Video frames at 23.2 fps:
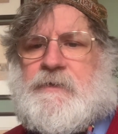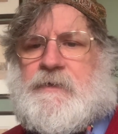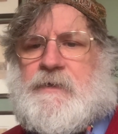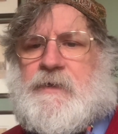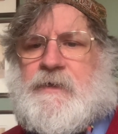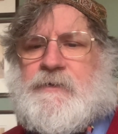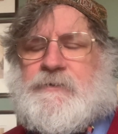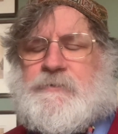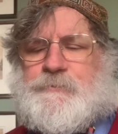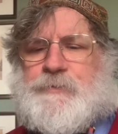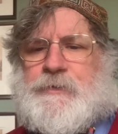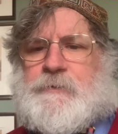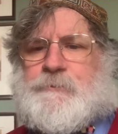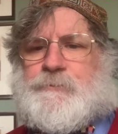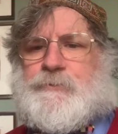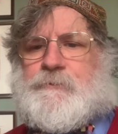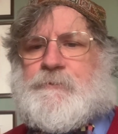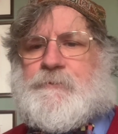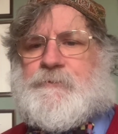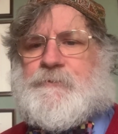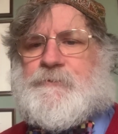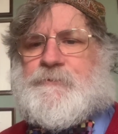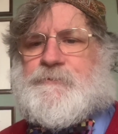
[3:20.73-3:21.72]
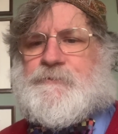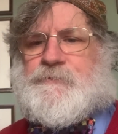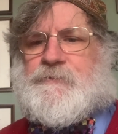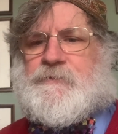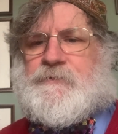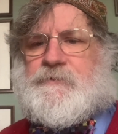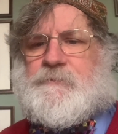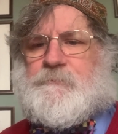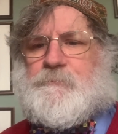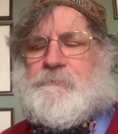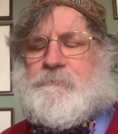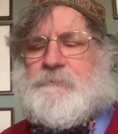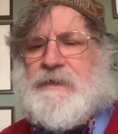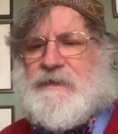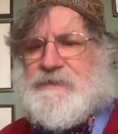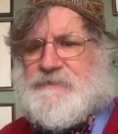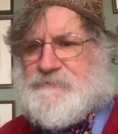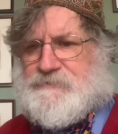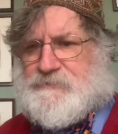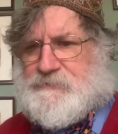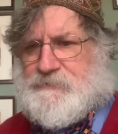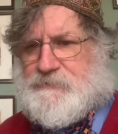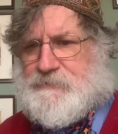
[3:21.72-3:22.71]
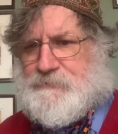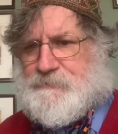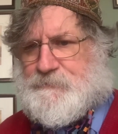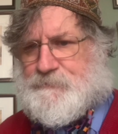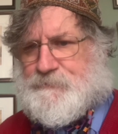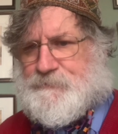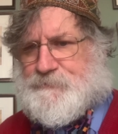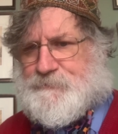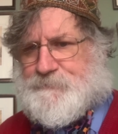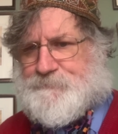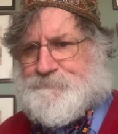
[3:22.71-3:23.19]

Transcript: other people's mental health.